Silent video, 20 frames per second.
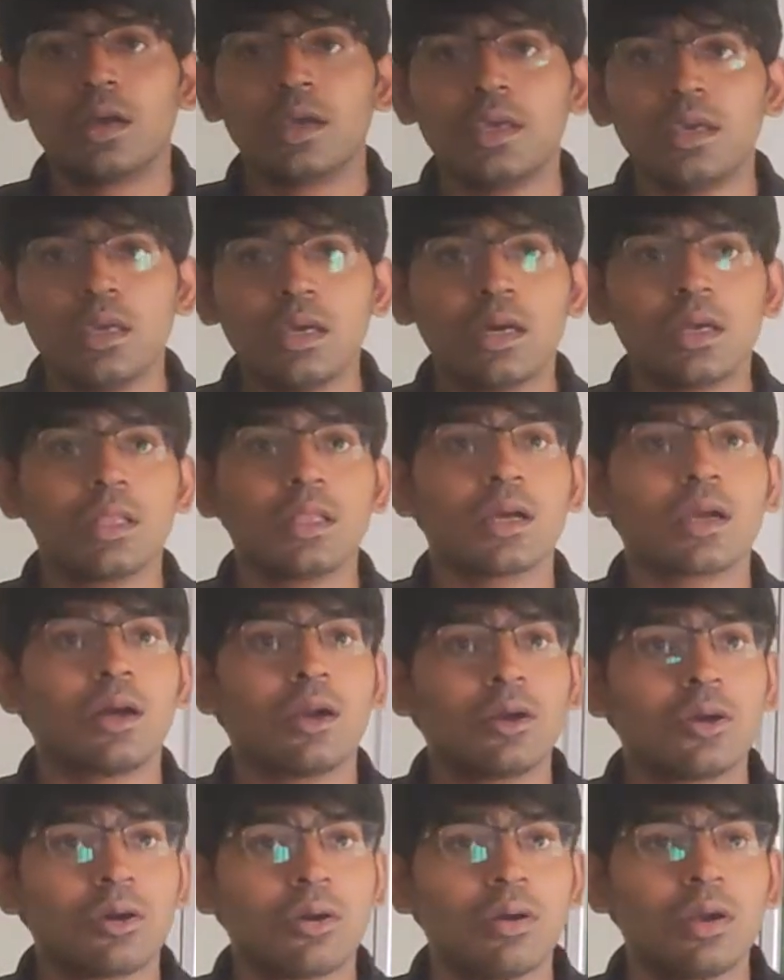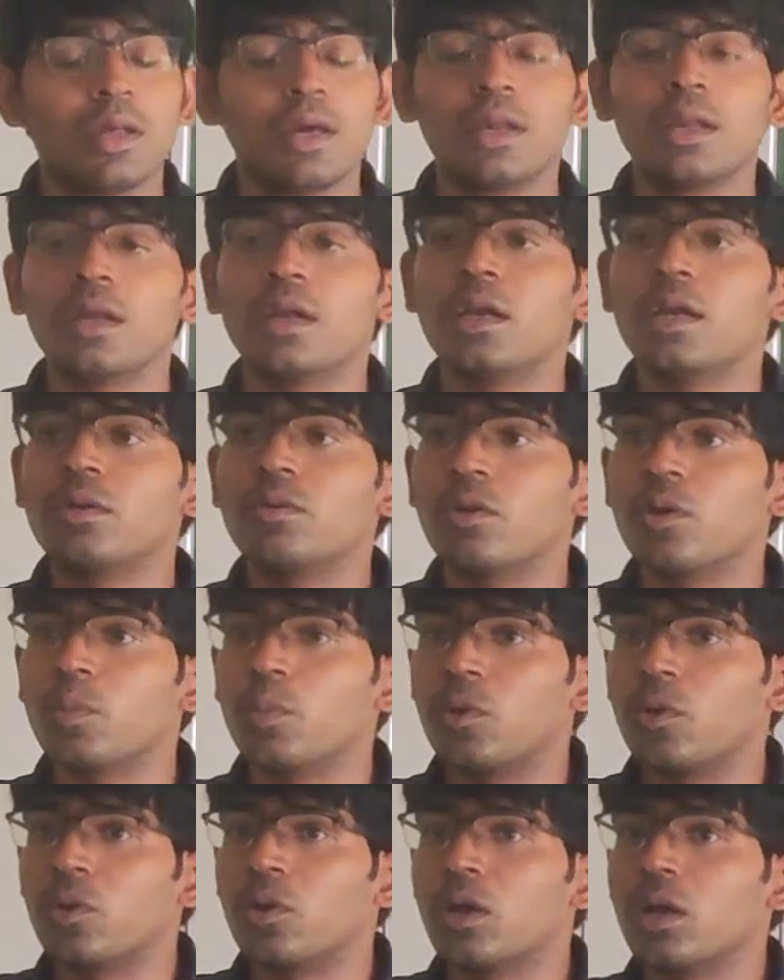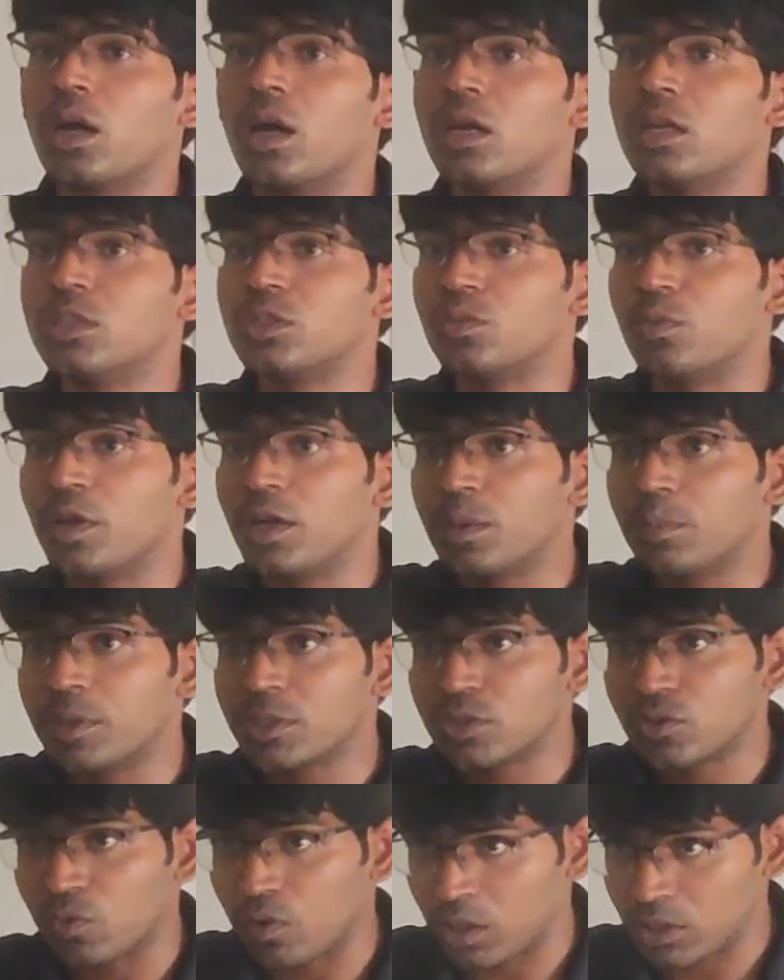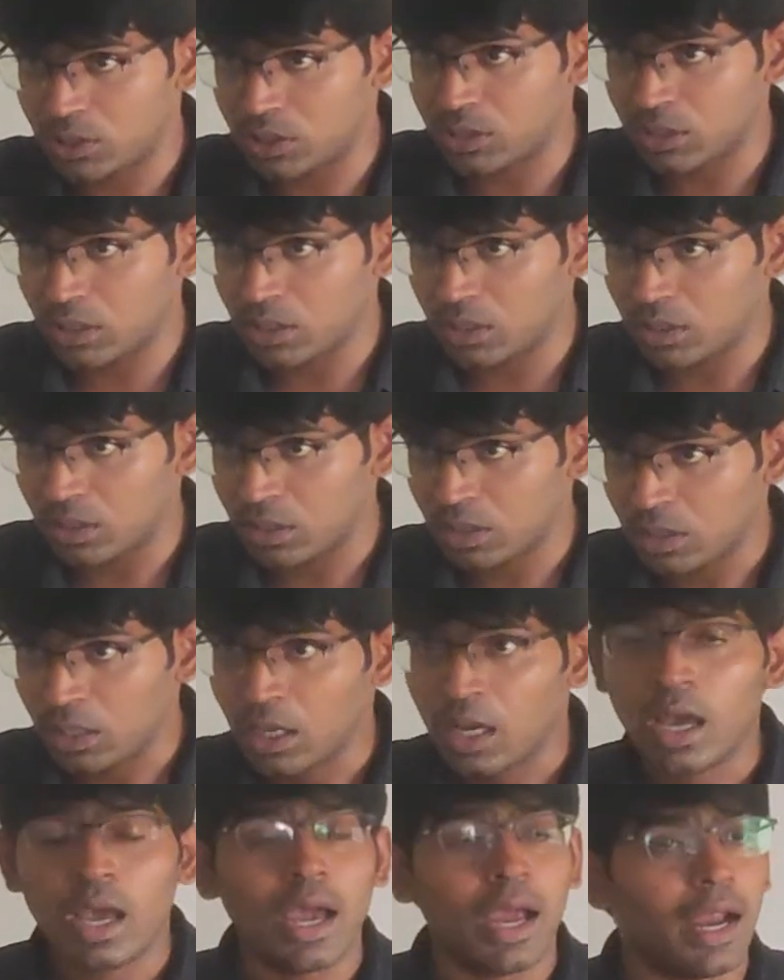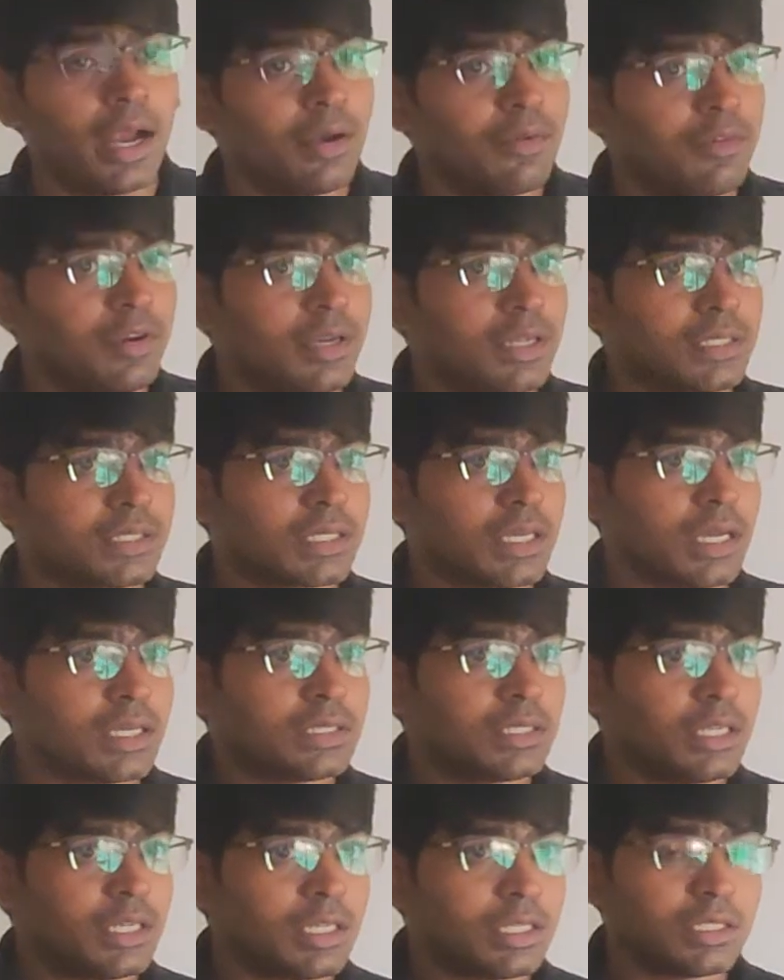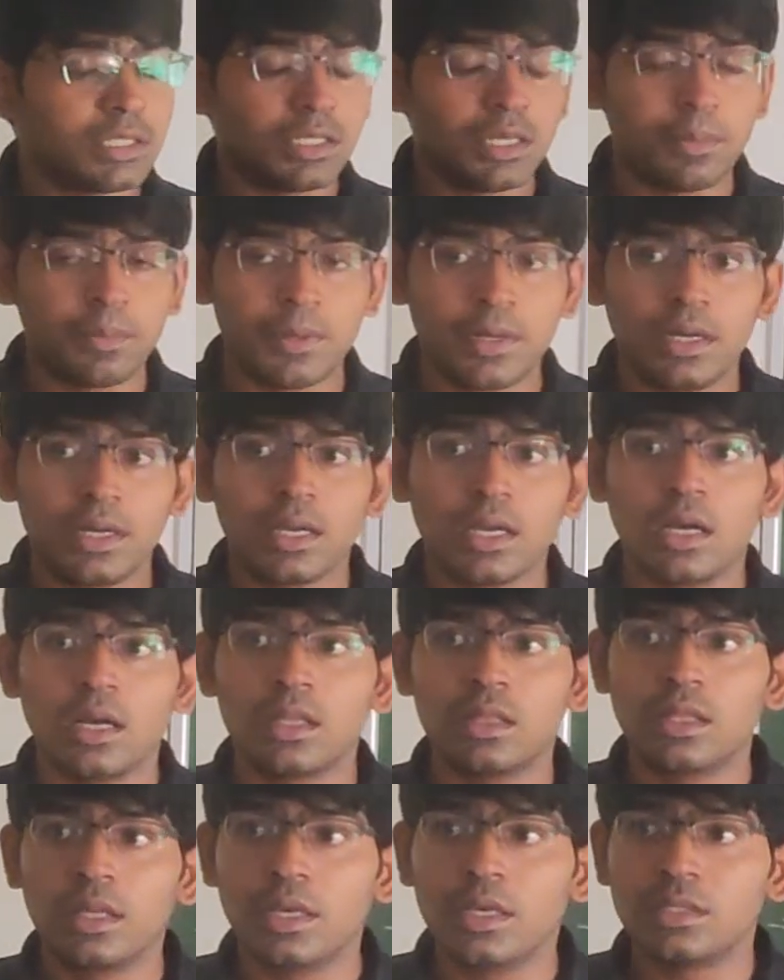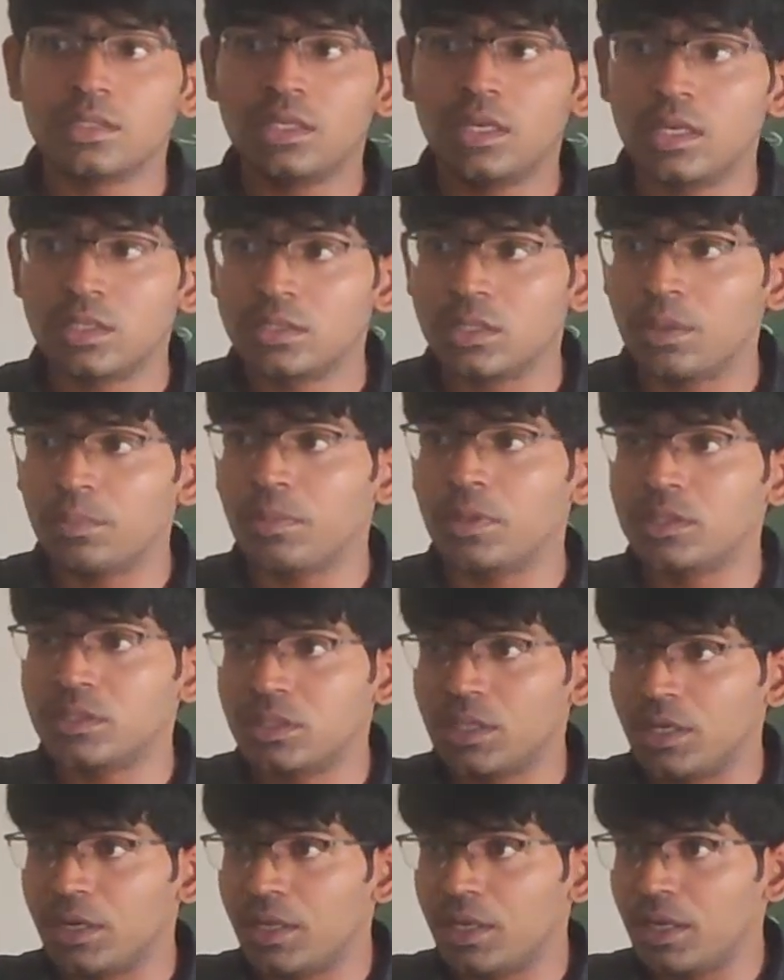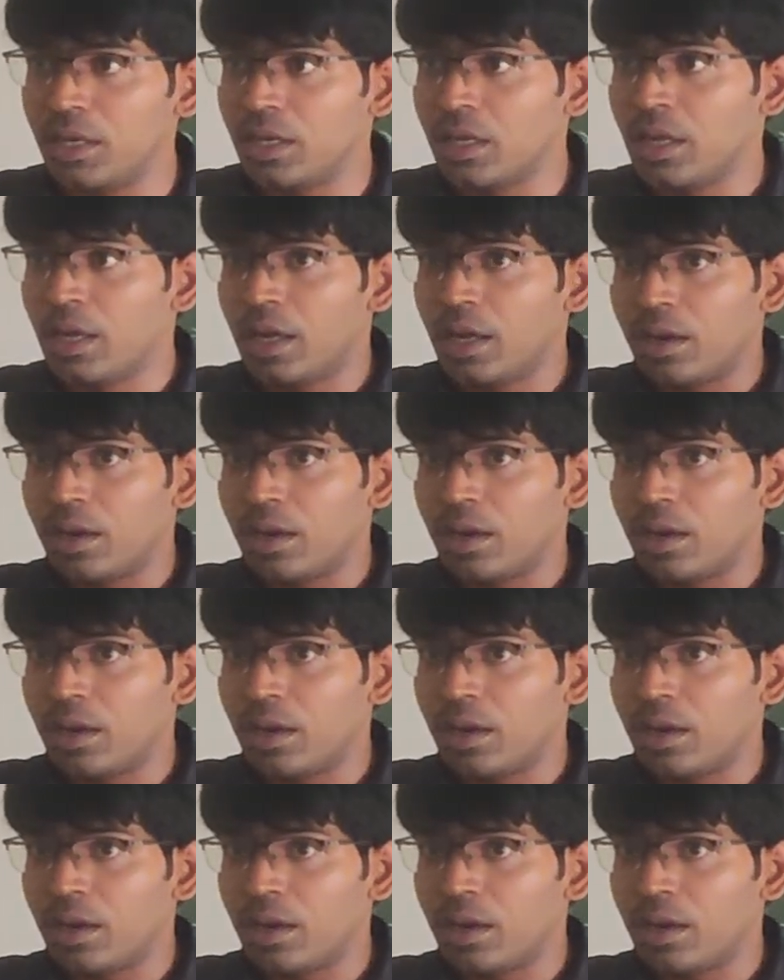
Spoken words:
Here the controlled area network protocol is very much faster, and we discussed it is depending on the CSMA CD.